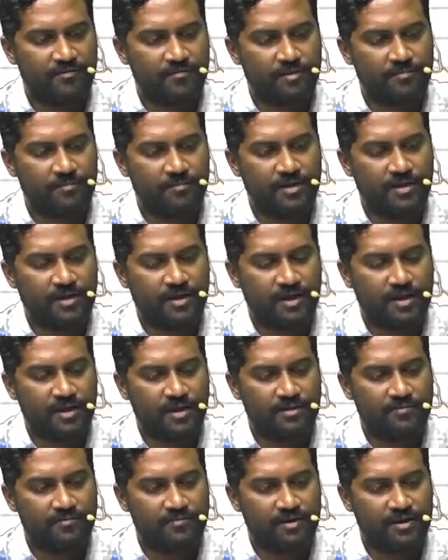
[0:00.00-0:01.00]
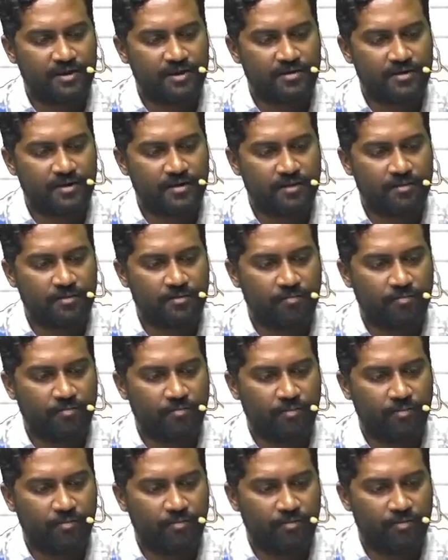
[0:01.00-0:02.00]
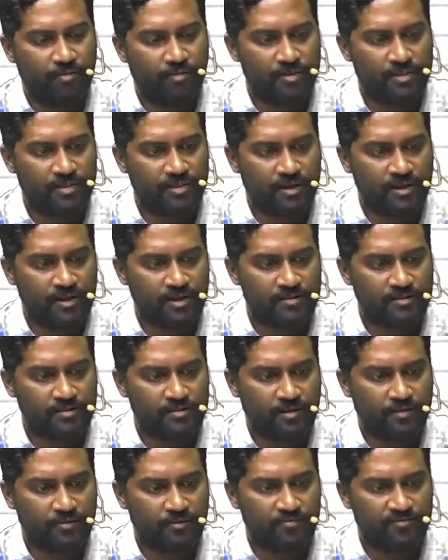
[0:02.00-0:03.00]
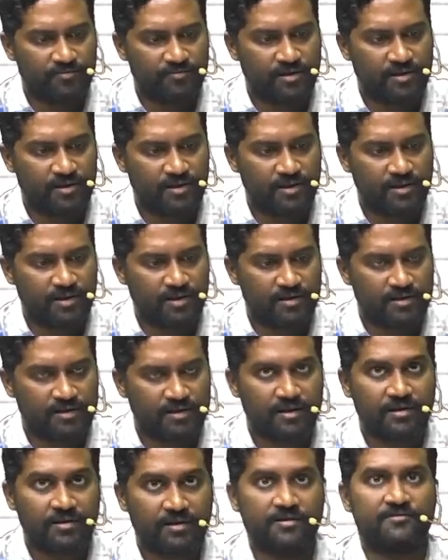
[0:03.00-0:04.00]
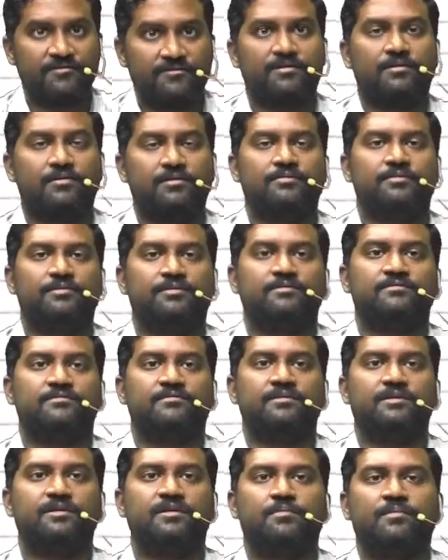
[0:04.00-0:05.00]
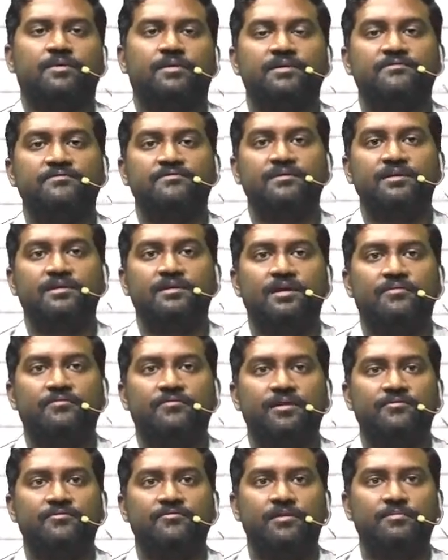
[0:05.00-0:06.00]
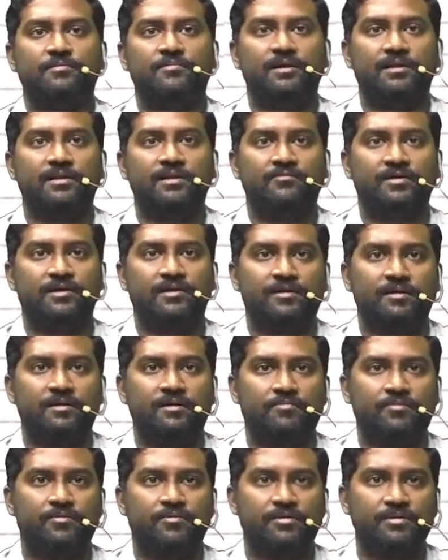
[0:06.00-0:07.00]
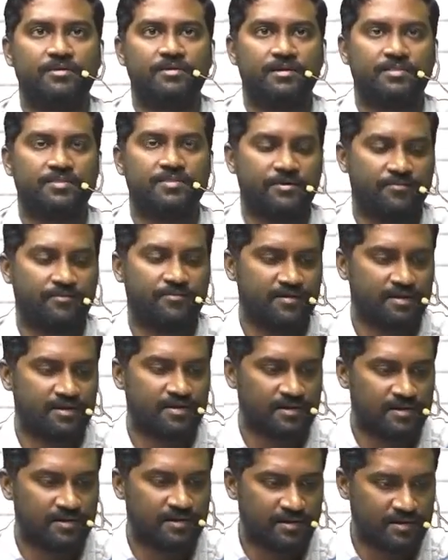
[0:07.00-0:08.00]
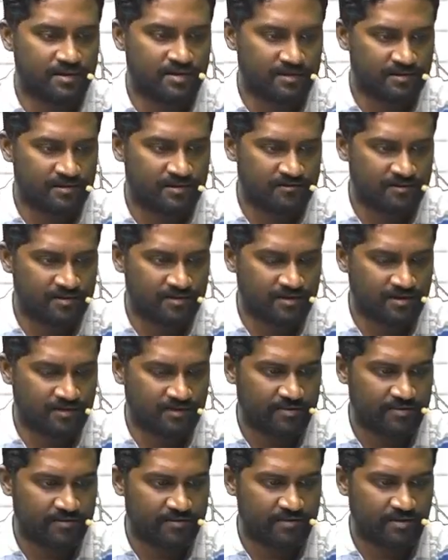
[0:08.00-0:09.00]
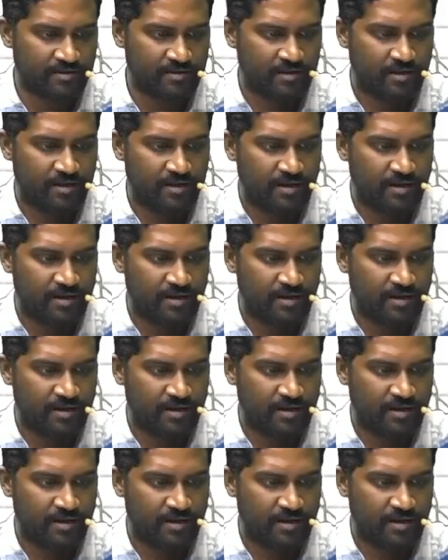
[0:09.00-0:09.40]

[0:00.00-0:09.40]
will be elevated more than 1000 international units. Serum IgE level will be elevated more than 1000 international levels.